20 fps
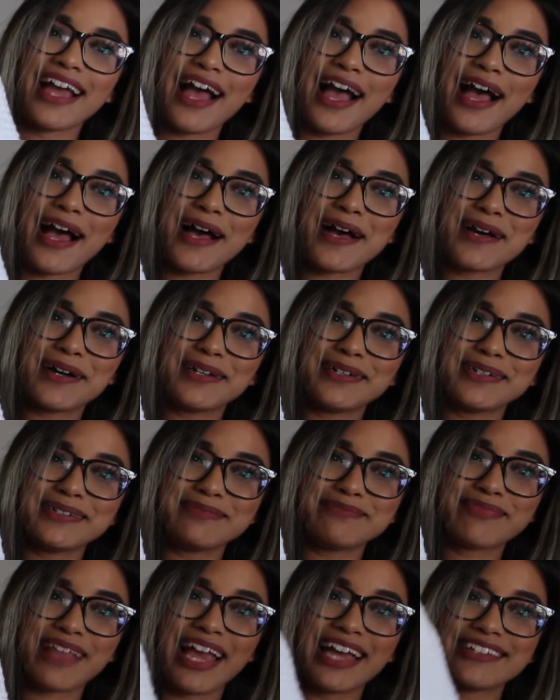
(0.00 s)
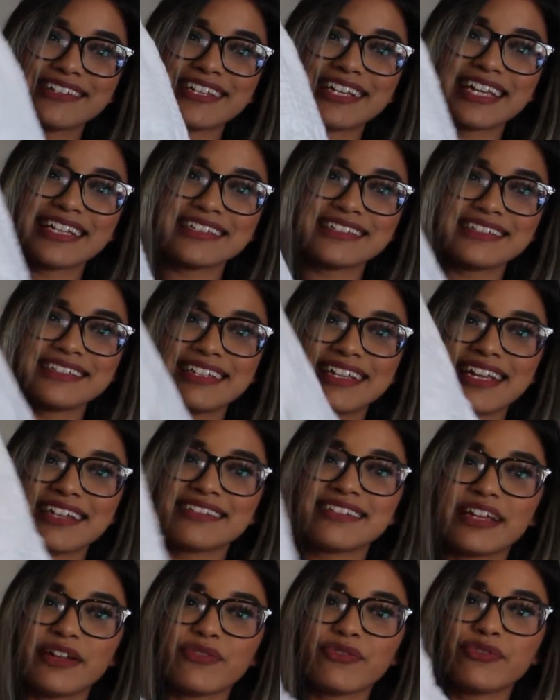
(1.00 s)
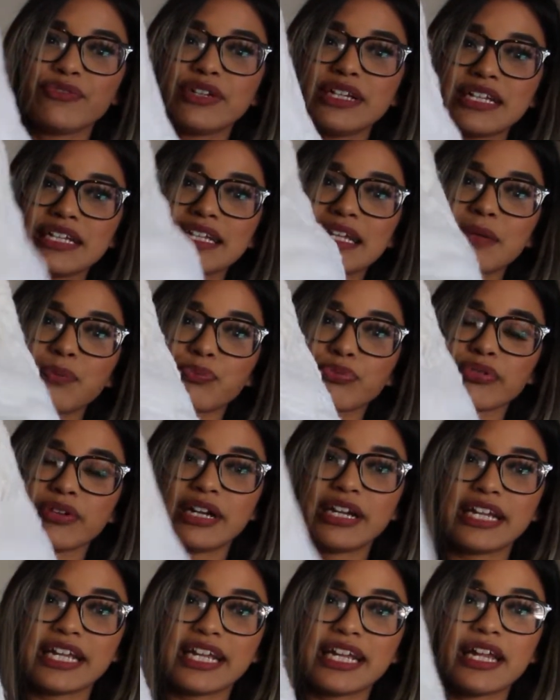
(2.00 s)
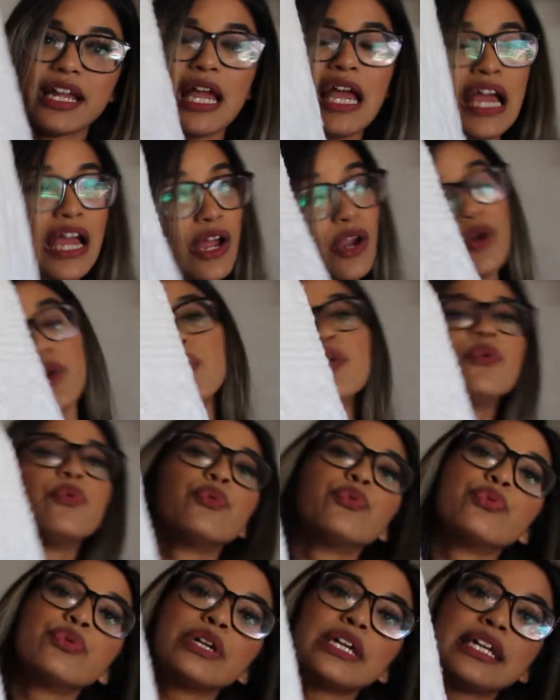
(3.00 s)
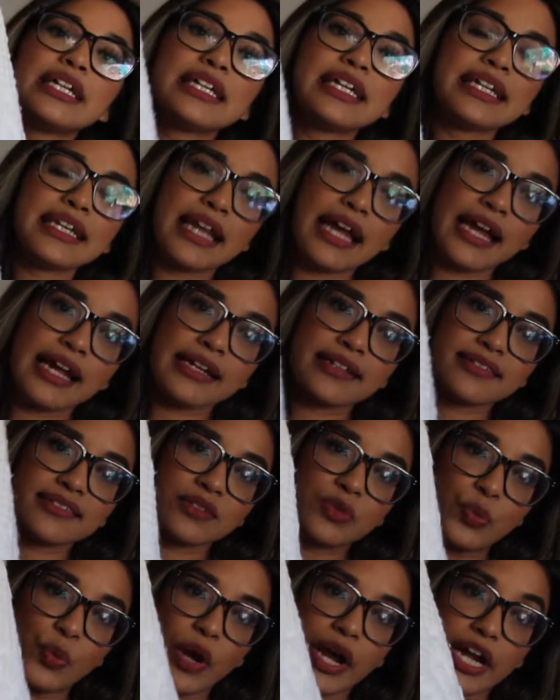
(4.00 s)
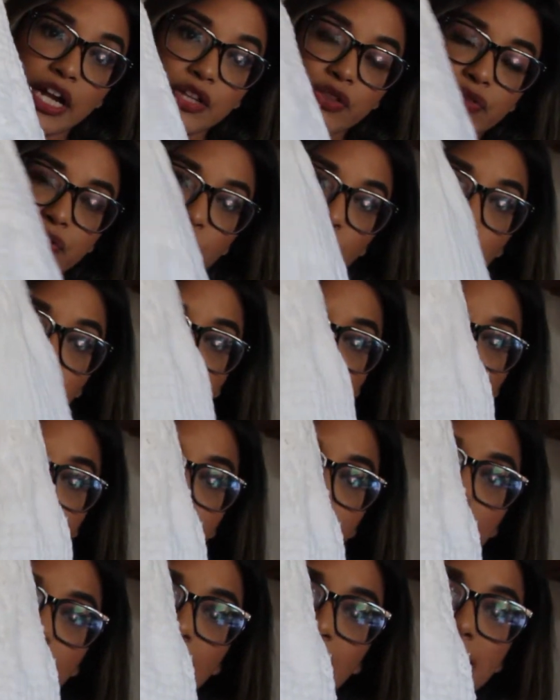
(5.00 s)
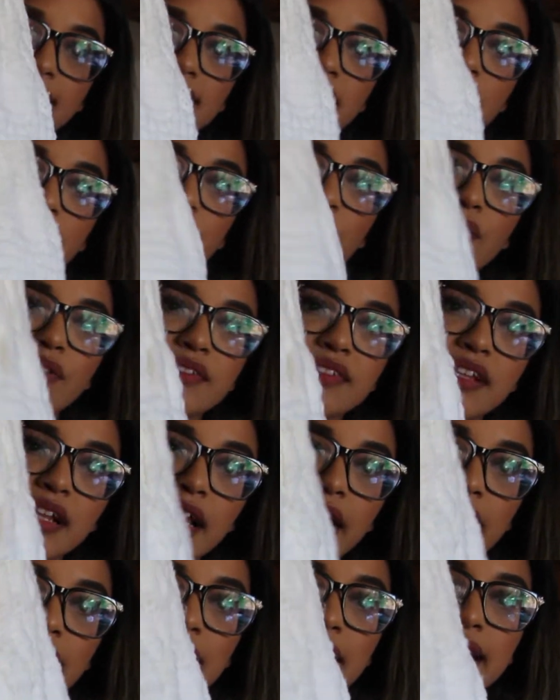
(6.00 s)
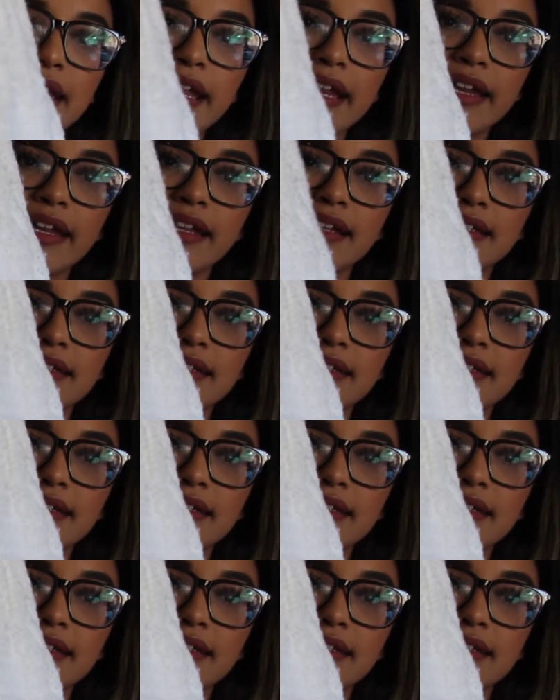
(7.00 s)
As you can see, it's a really pretty, really nice white throw blanket. It has like those like knitted